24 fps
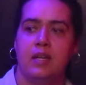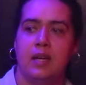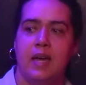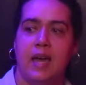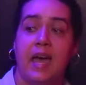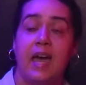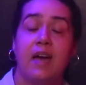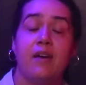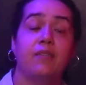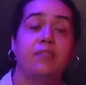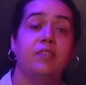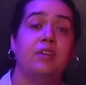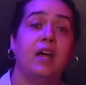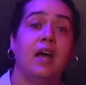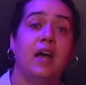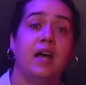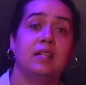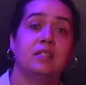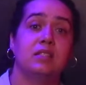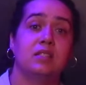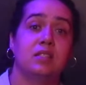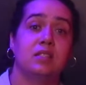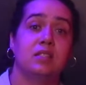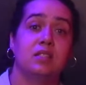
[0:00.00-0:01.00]
have
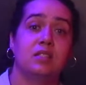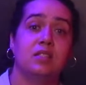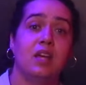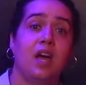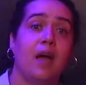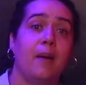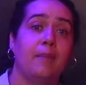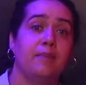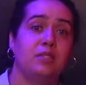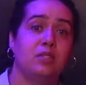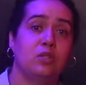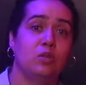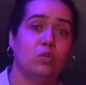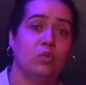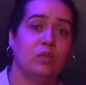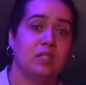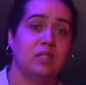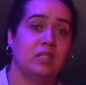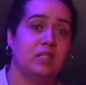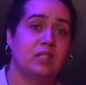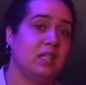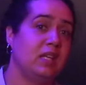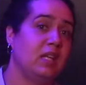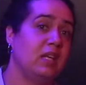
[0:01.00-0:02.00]
not stopped to
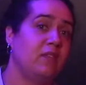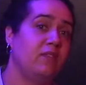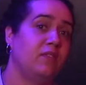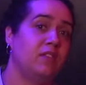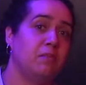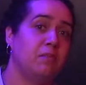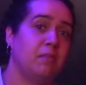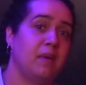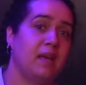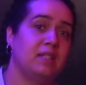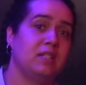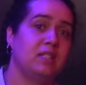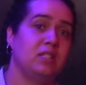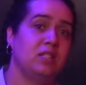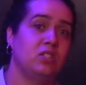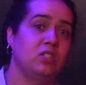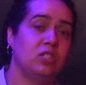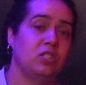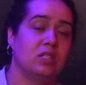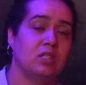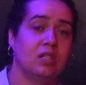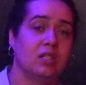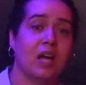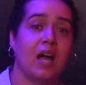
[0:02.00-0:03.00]
receive the
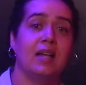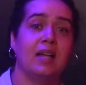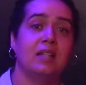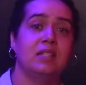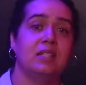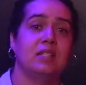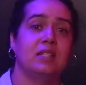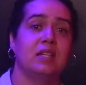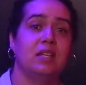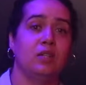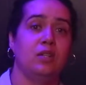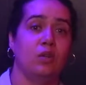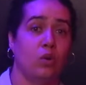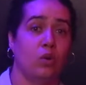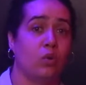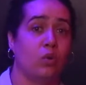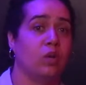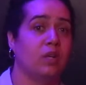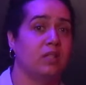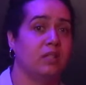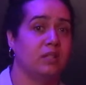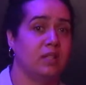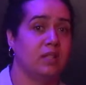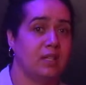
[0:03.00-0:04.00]
message's content
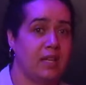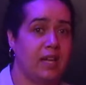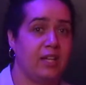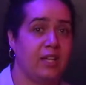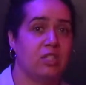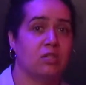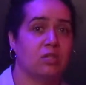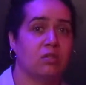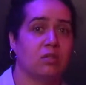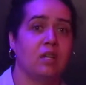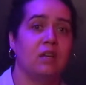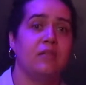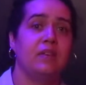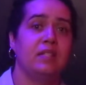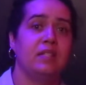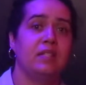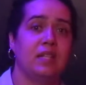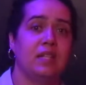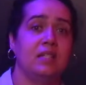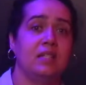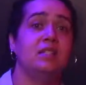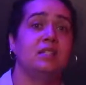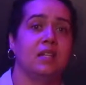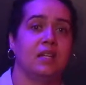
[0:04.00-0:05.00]
or the nature of its
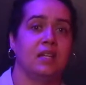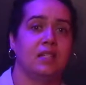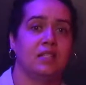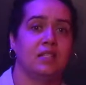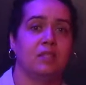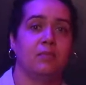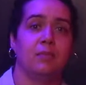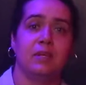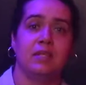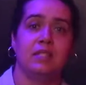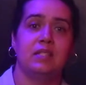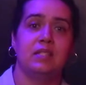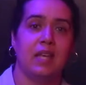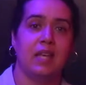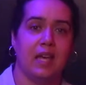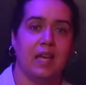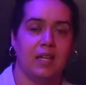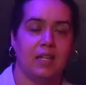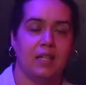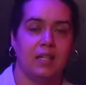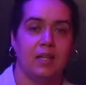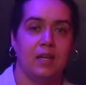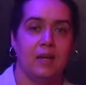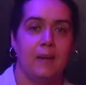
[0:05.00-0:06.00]
intent to be
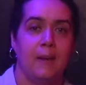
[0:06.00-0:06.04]
said.